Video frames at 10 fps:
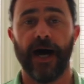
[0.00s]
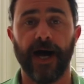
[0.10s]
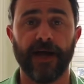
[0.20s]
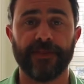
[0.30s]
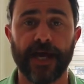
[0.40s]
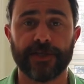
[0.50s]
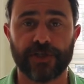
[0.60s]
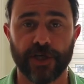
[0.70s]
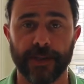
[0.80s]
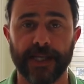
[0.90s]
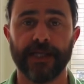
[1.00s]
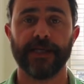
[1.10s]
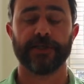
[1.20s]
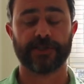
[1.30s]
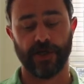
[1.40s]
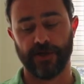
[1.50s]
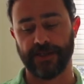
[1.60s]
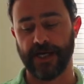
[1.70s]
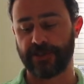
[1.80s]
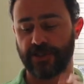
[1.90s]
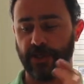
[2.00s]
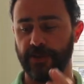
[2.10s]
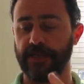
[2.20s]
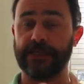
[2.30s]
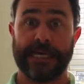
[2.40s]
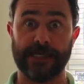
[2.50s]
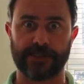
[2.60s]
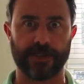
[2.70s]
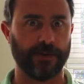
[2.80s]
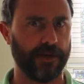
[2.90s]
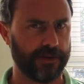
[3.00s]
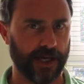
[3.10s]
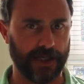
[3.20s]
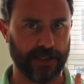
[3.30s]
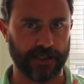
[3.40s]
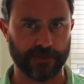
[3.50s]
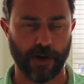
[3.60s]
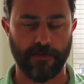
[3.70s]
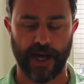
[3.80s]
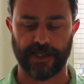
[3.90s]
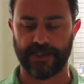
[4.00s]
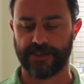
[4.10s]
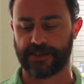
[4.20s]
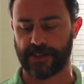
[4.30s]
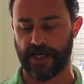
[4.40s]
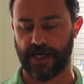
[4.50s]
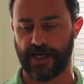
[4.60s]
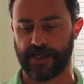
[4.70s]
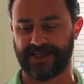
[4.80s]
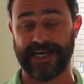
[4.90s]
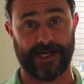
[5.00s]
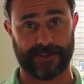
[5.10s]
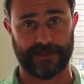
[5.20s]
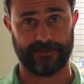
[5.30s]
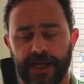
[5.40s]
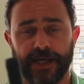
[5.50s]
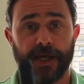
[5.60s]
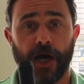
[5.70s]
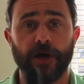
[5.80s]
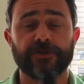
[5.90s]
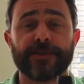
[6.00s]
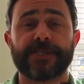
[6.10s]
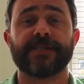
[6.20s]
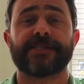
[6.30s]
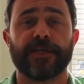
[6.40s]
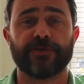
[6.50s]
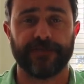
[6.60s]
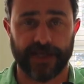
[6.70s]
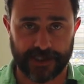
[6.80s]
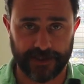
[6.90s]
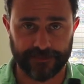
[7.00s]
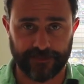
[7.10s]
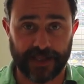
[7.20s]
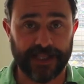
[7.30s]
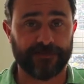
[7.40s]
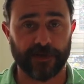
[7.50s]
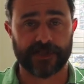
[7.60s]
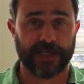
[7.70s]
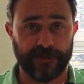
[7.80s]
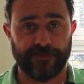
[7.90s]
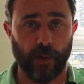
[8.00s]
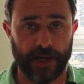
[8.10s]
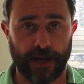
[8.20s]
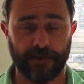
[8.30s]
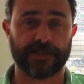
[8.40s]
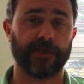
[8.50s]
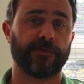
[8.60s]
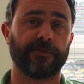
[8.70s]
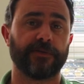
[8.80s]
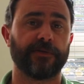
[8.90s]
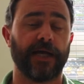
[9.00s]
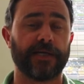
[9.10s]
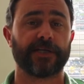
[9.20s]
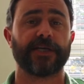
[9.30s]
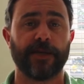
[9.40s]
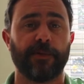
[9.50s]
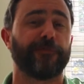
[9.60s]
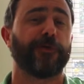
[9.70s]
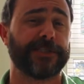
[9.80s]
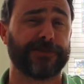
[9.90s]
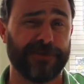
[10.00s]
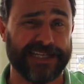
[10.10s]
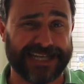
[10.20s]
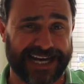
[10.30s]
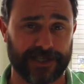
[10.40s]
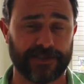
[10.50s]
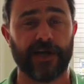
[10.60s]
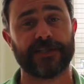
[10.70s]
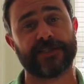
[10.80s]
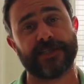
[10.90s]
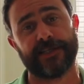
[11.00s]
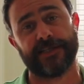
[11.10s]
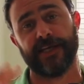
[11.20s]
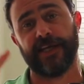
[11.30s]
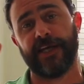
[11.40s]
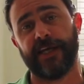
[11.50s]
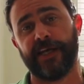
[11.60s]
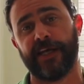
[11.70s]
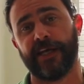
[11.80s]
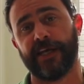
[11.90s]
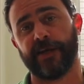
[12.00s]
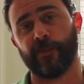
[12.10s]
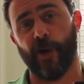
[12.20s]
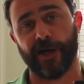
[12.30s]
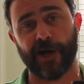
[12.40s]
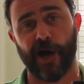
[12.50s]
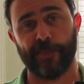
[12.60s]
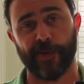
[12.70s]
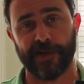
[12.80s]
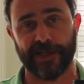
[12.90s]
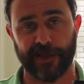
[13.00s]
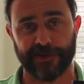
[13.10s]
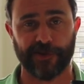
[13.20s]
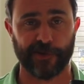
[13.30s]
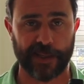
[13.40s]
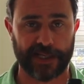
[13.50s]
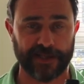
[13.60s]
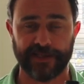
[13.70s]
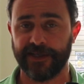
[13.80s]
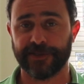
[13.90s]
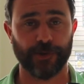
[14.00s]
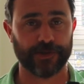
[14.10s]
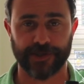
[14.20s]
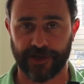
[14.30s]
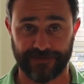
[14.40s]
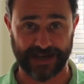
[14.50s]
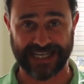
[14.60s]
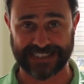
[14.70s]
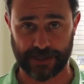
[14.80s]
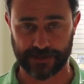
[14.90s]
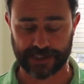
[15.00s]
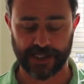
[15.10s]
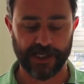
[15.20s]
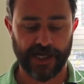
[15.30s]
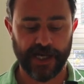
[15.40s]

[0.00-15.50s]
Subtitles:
They're Chiu. So they're Chiu. His Chiu. They. His one man and his cat. 100% Sangiovese. Left on skin for 1 hour. So as you can hear, my voice is really knackered. I just did the wine car boot in London on the weekend. Talked solid for 8 hours,